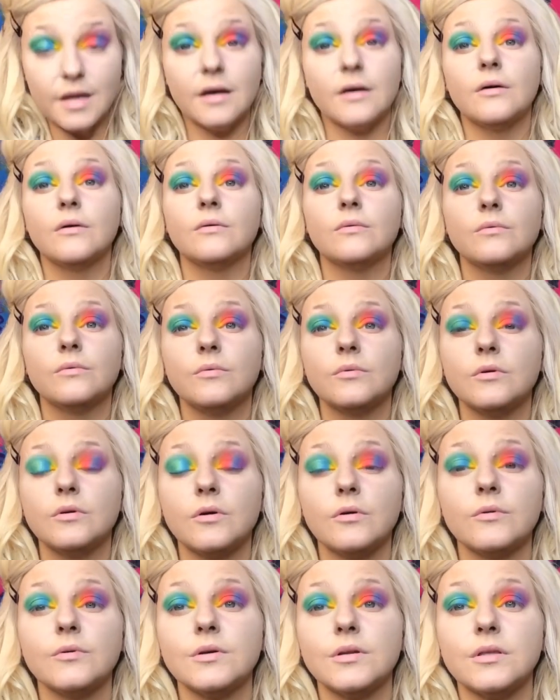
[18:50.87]
now we'll
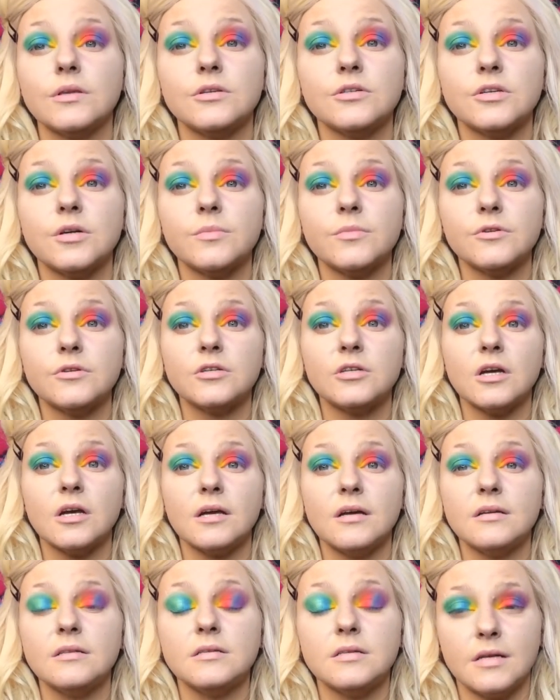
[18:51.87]
go into the shimmer
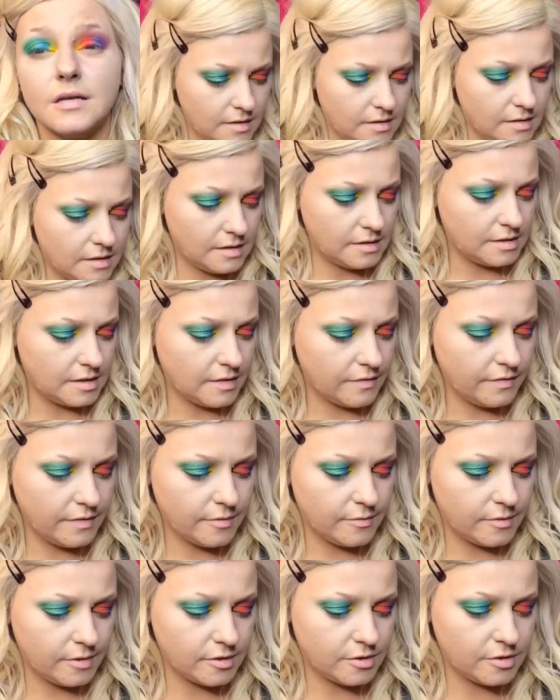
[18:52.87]
shades. I
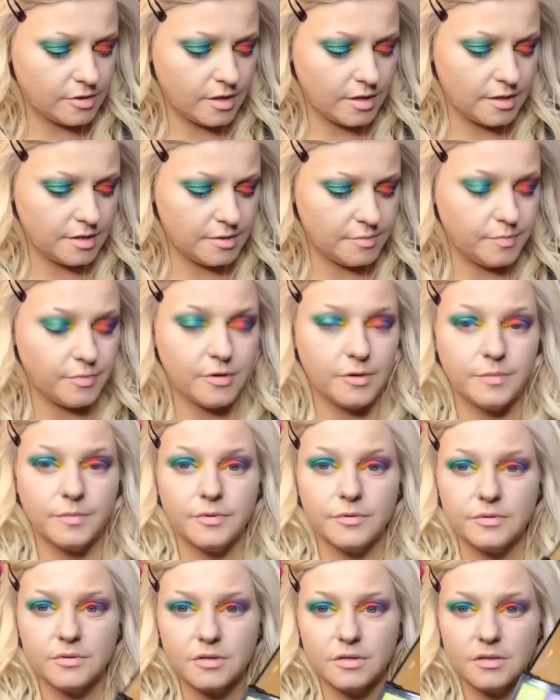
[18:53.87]
definitely want to try these
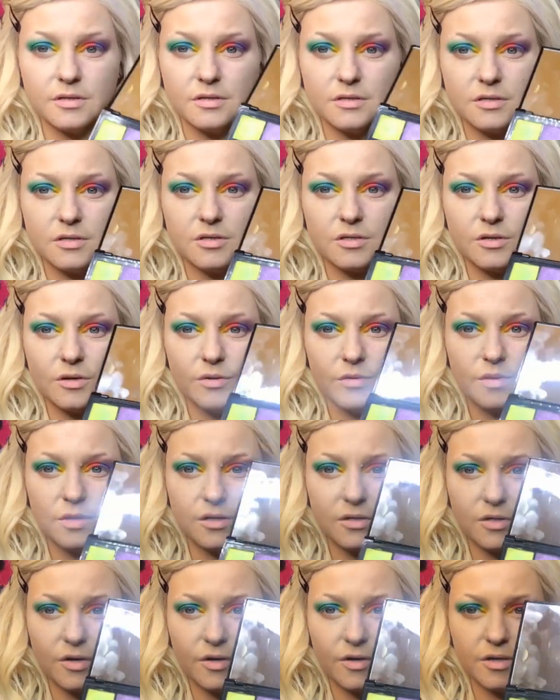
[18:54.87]
purples. So
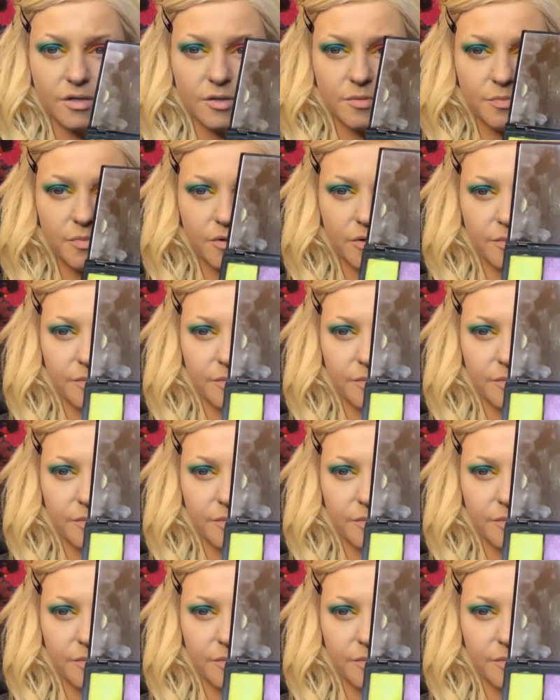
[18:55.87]
the darkest